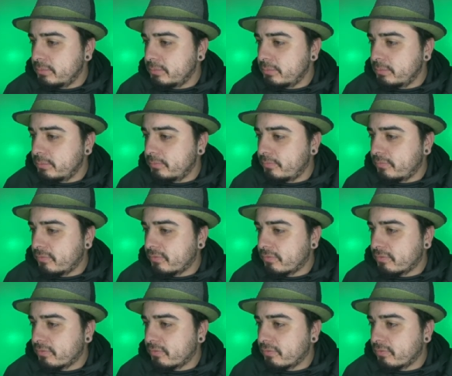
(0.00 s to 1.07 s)

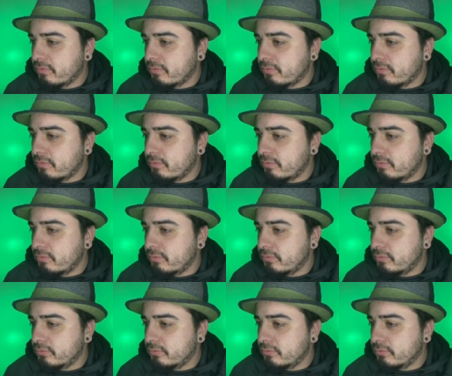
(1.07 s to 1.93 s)
(silence)